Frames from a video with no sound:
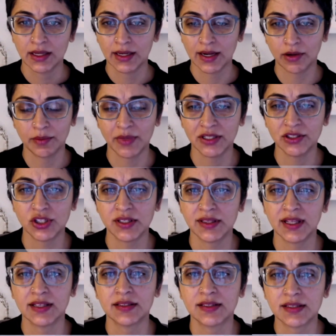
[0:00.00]
Now, I mentioned
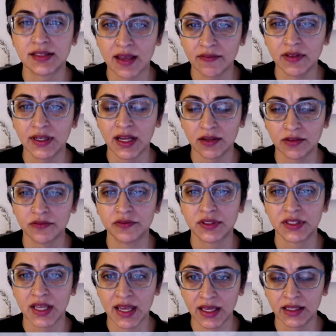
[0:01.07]
that 7 out of
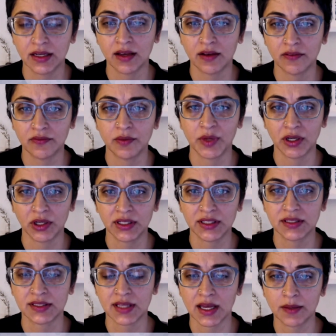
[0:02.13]
10 of
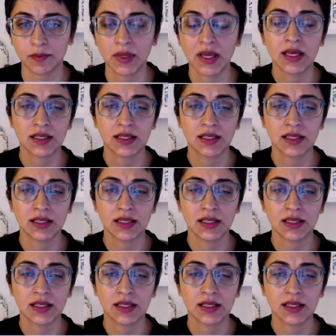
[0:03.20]
America's top